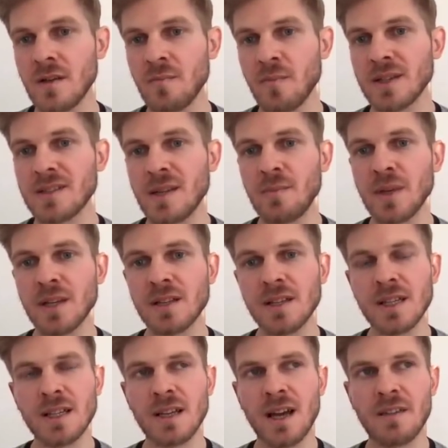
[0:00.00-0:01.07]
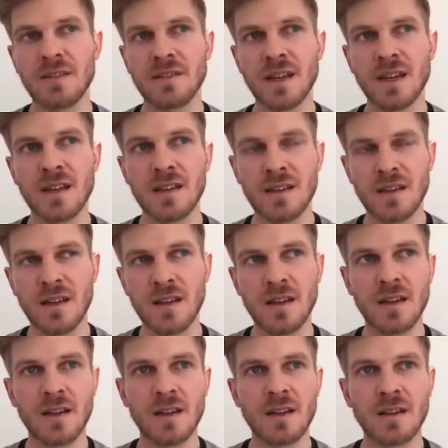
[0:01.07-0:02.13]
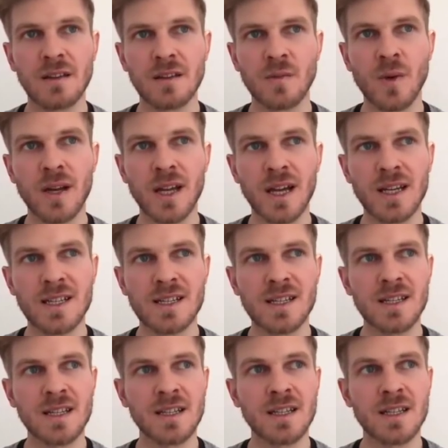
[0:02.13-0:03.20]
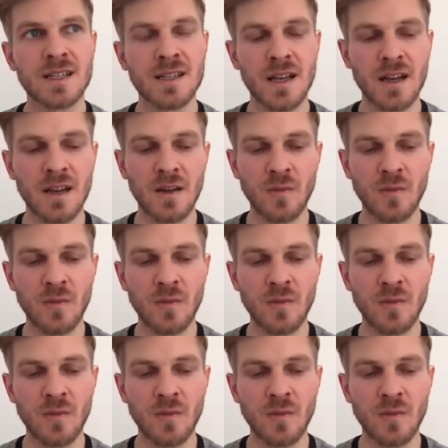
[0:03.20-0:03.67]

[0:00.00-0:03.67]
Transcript: But typically, I think the way I see it is,